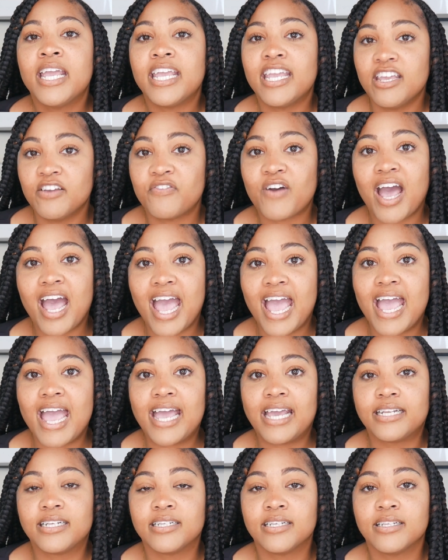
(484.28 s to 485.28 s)
if I
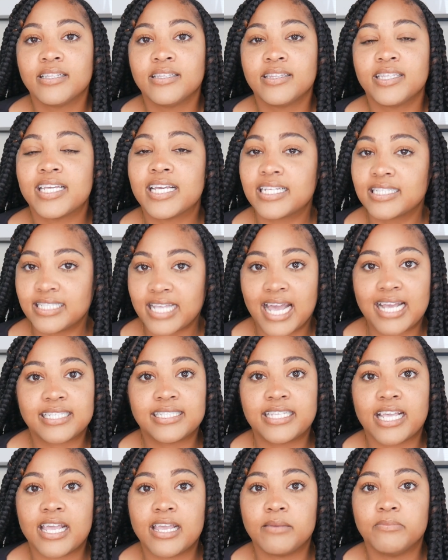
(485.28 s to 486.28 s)
had the exact
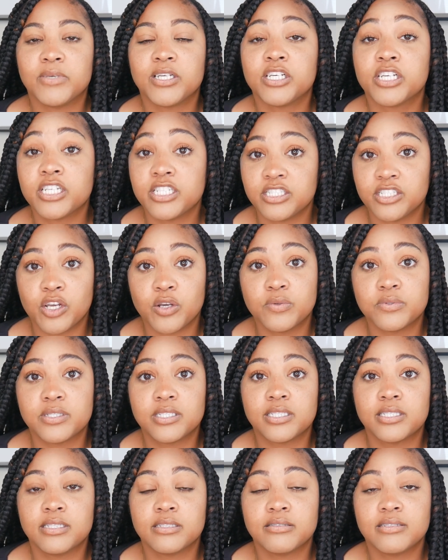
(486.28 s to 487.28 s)
same
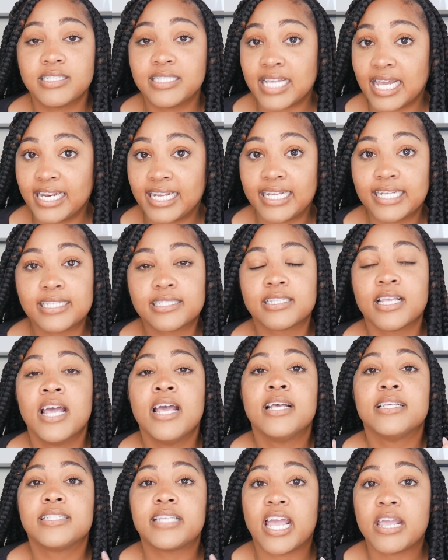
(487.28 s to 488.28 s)
GoodNotes settings,
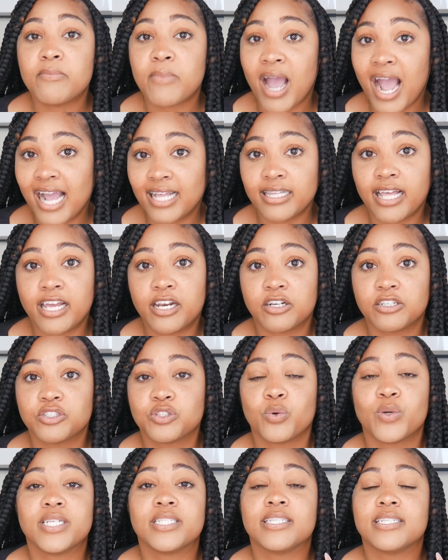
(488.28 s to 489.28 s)
same highlighter
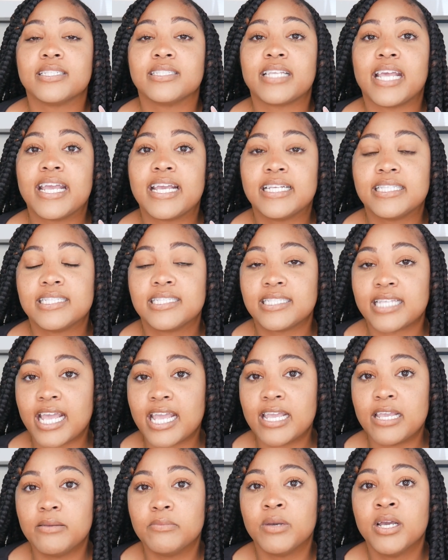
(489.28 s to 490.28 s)
choices and
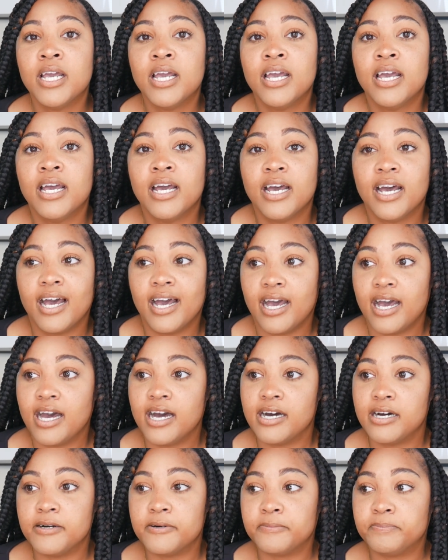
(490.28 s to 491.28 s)
same
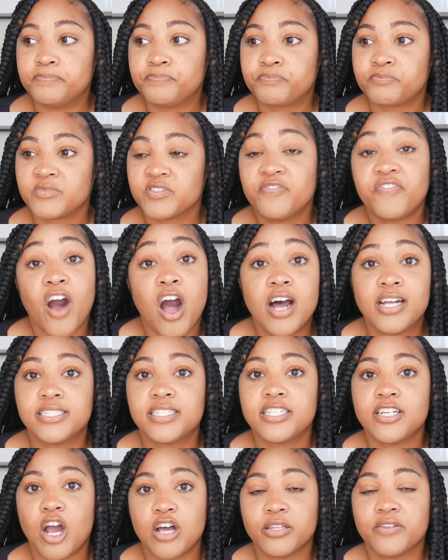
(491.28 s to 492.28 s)
um,
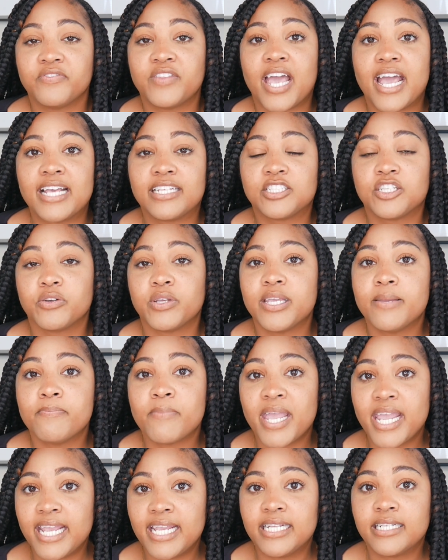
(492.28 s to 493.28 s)
fonts and all of that. So it
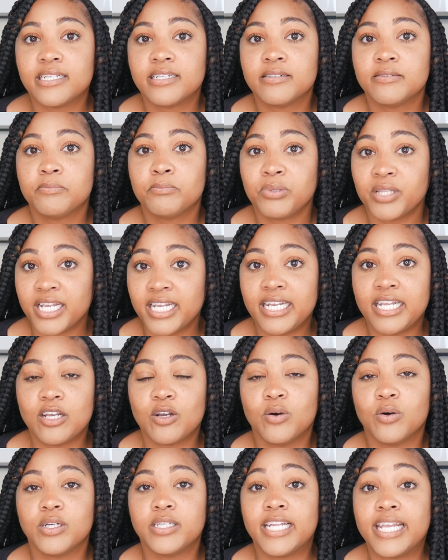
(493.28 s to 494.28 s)
made
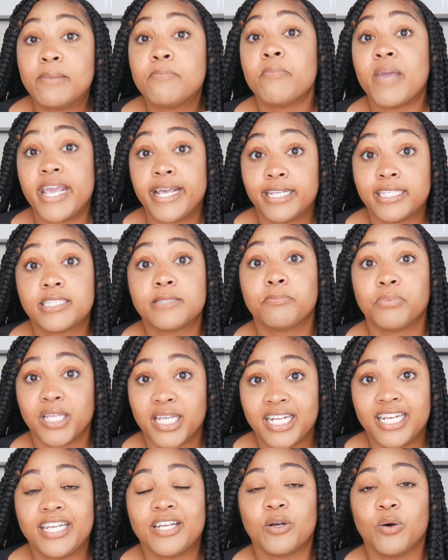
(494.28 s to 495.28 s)
planning on, it makes
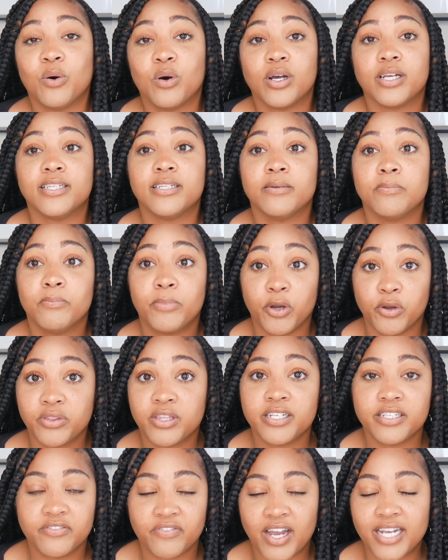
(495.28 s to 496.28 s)
planning on
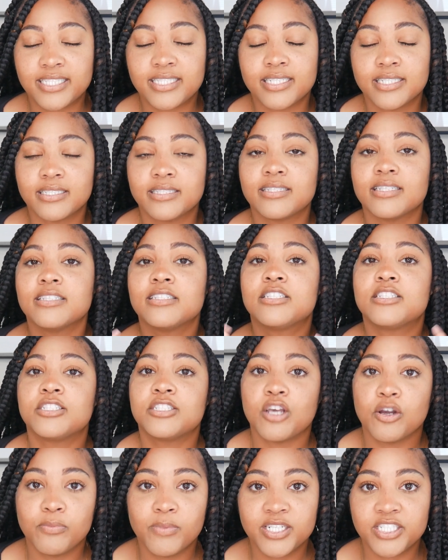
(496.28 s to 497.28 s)
both devices
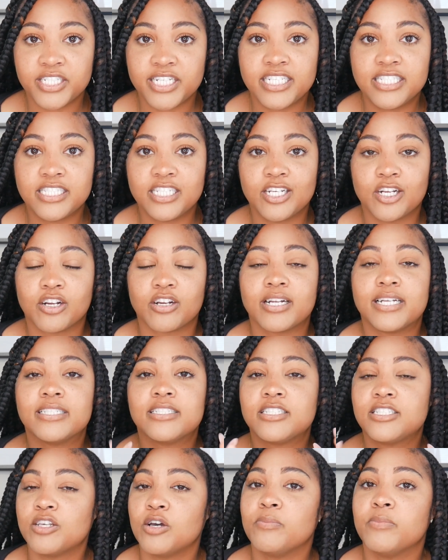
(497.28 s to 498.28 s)
so much easier
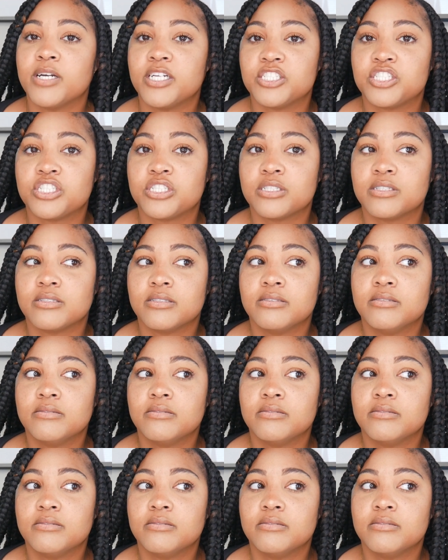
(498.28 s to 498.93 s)
and so much